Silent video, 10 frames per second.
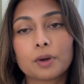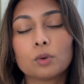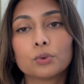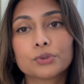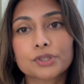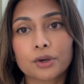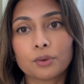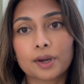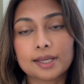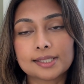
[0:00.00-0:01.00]
but
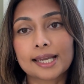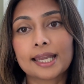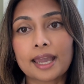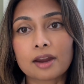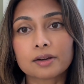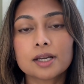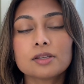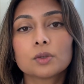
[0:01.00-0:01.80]
also a decking area.